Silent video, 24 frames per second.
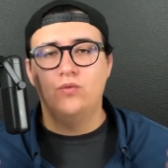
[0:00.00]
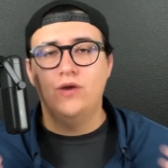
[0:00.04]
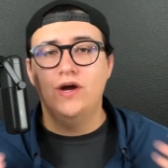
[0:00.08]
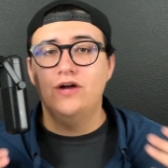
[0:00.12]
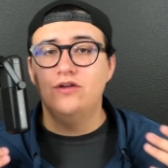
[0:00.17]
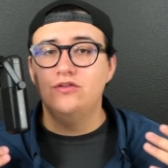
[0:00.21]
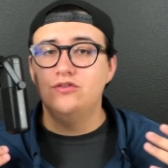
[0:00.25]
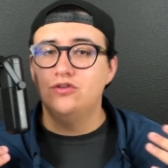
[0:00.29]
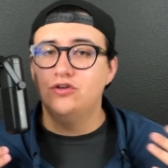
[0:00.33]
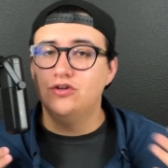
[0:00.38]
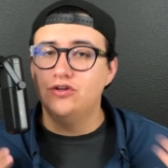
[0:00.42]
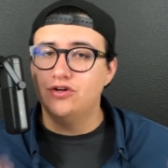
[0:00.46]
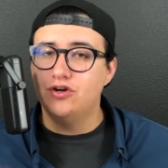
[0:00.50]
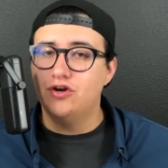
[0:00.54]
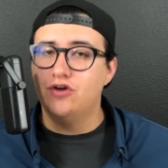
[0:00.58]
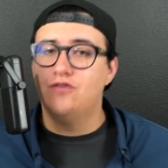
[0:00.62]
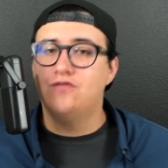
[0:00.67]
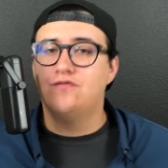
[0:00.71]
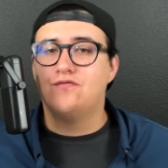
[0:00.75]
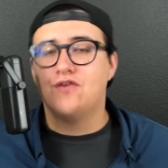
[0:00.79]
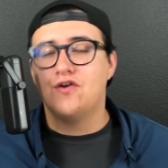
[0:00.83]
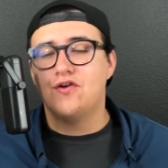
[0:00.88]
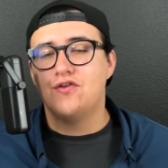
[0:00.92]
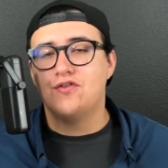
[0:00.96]
Well, look no
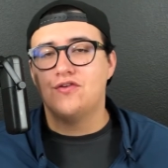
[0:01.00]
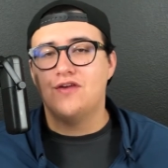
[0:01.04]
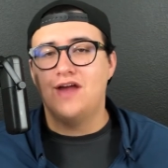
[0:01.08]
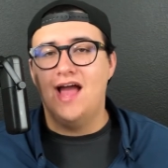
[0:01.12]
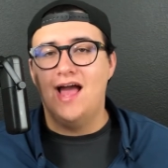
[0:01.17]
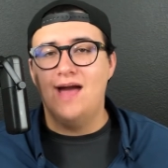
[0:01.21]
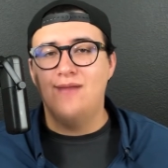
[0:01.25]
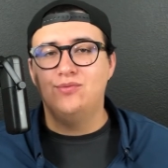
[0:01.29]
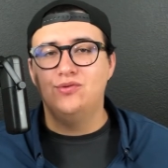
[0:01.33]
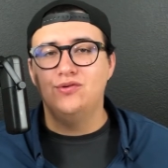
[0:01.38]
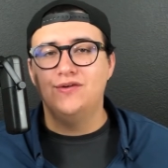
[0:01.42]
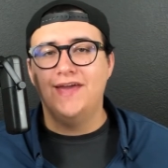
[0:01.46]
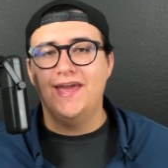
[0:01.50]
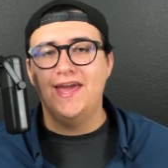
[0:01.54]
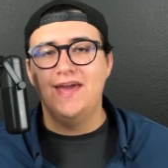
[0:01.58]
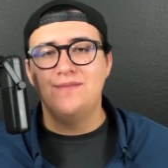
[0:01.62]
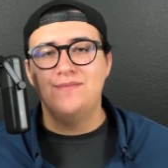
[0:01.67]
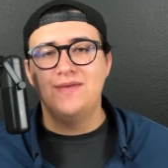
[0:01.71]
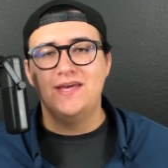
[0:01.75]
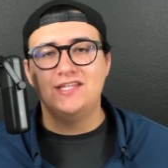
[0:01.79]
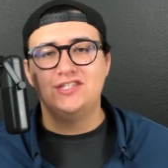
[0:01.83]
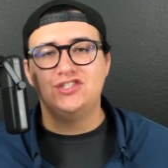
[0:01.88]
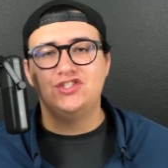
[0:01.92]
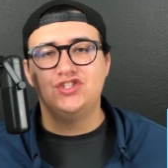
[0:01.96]
further. Apple Camp has